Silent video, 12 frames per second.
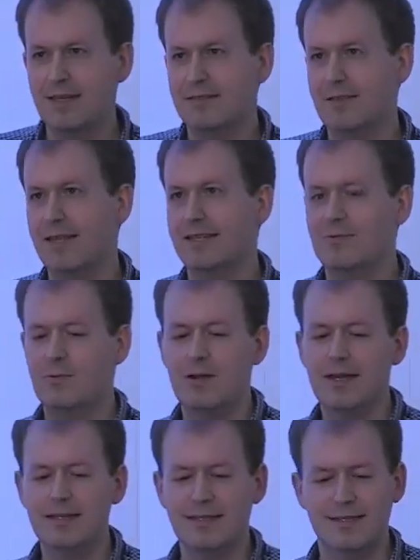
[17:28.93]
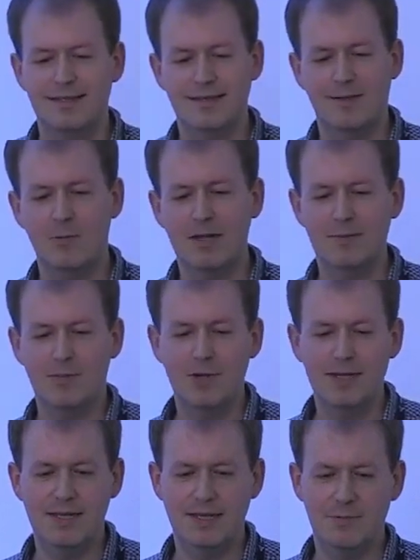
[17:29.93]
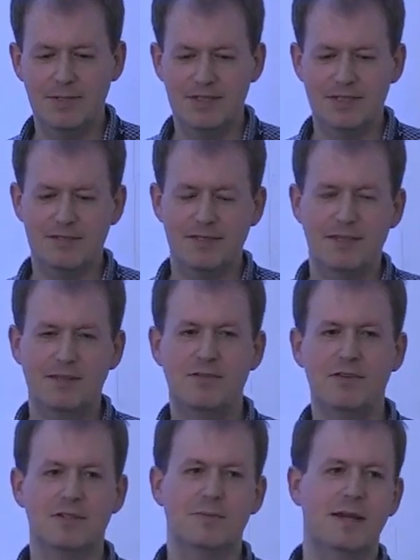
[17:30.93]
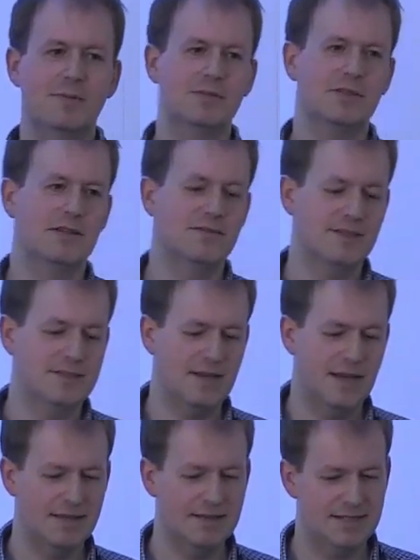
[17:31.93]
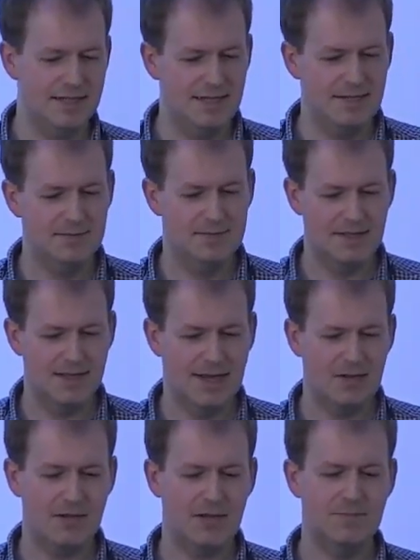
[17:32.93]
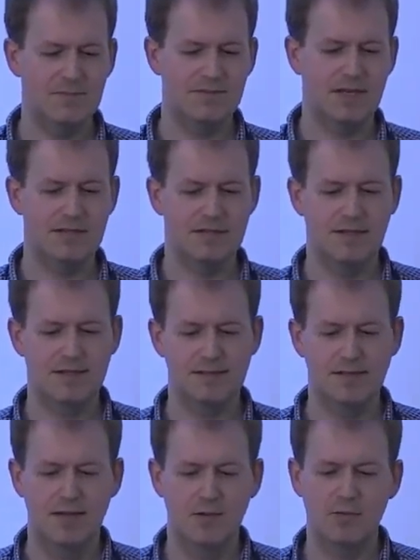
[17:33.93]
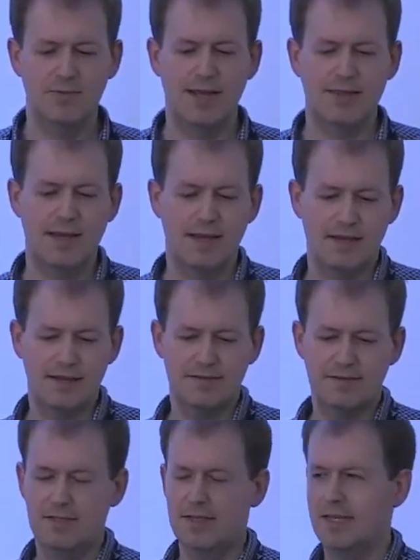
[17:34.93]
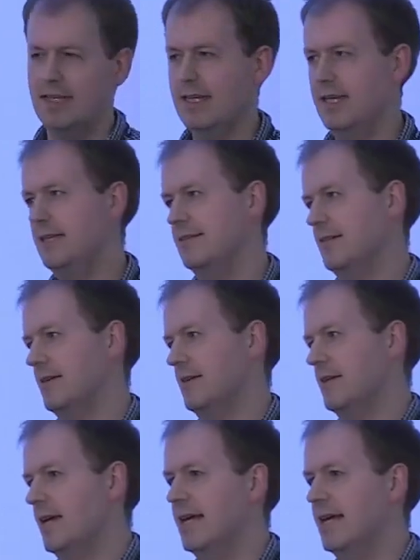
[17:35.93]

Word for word: So I think there's a wider, a wider point here, which is that you've got to be able to convince other teams that the outcomes of data science will make their lives easier.